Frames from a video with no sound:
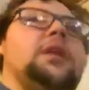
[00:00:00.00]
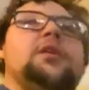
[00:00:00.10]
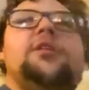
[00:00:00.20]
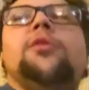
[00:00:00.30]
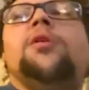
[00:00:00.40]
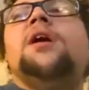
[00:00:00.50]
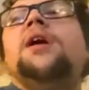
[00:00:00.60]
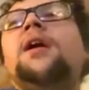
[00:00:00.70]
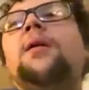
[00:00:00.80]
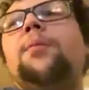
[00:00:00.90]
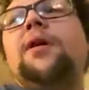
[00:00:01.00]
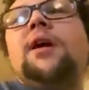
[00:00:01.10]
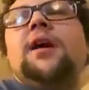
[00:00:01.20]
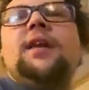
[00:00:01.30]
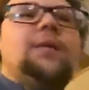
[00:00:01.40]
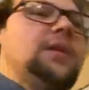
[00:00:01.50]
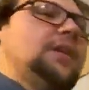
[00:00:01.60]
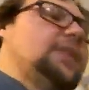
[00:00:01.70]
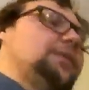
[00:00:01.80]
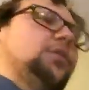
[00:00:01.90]
in there too. But uh, yeah, we had a
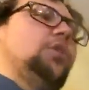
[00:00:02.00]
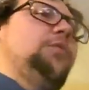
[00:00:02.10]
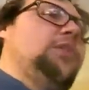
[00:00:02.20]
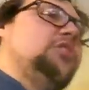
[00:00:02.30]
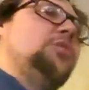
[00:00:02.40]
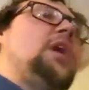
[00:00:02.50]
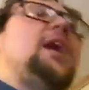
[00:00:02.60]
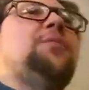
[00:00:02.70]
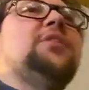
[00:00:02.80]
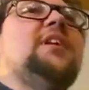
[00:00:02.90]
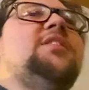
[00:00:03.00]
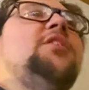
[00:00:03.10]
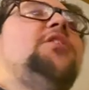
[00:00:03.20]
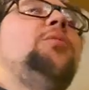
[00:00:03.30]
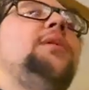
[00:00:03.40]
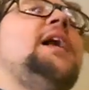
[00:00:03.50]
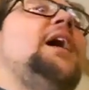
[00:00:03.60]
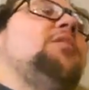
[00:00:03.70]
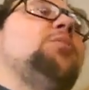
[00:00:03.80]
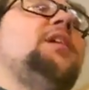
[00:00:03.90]
thing for goldfish, which I still do. But
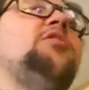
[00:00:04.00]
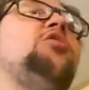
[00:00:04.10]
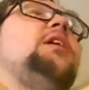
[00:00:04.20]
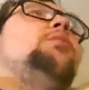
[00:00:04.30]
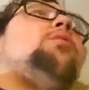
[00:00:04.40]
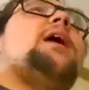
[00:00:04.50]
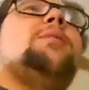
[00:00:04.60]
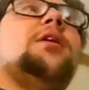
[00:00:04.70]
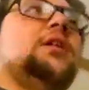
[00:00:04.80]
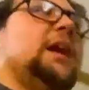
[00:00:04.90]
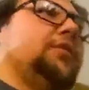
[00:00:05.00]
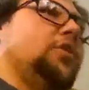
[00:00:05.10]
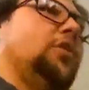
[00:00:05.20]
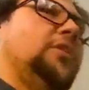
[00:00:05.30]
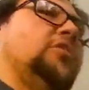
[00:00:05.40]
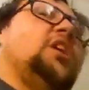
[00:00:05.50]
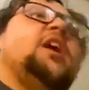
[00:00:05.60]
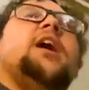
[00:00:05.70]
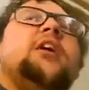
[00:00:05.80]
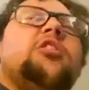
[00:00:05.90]
now I realize you need a way bigger tank for goldfish.
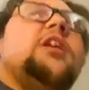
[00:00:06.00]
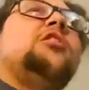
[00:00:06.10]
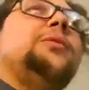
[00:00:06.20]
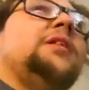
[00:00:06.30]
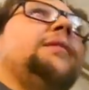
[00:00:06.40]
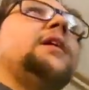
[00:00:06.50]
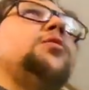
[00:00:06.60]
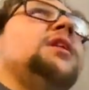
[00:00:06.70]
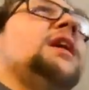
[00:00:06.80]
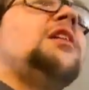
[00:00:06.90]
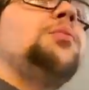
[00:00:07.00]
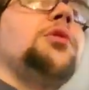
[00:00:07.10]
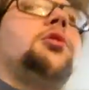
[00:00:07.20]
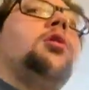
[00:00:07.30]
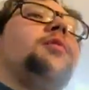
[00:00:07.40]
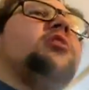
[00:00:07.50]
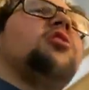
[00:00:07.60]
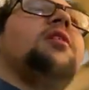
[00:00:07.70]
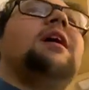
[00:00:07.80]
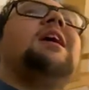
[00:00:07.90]
You're actually supposed to have like twenty gallons per goldfish. So
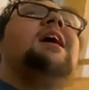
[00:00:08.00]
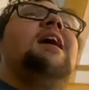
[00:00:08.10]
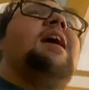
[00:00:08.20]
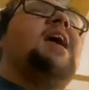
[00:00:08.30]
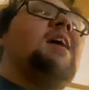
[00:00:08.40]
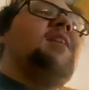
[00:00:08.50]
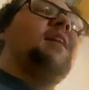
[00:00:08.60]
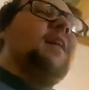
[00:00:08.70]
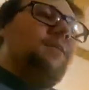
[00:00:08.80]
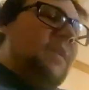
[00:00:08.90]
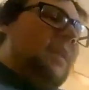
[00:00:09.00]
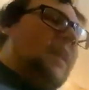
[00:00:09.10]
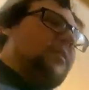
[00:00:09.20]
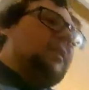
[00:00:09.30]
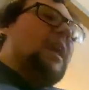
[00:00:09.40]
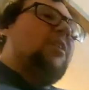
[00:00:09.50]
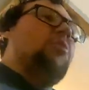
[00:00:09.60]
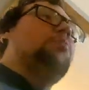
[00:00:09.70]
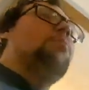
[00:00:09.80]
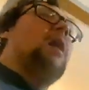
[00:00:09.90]
like, you had like a fifty gallon tank, you
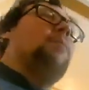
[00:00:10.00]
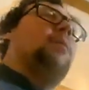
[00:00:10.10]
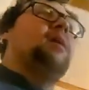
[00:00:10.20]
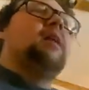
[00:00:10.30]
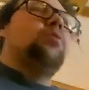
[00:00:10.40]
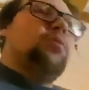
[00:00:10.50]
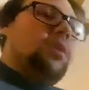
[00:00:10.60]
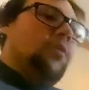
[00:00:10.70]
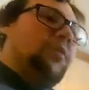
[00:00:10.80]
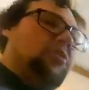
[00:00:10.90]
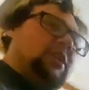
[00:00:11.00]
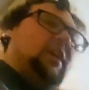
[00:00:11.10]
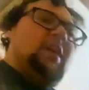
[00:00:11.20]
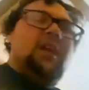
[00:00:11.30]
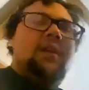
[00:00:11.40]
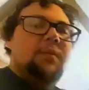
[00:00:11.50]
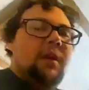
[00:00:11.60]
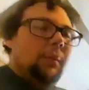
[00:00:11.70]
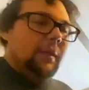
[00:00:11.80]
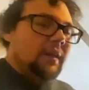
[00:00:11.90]
might be able to get three goldfish in that.
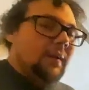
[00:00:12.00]
Maybe.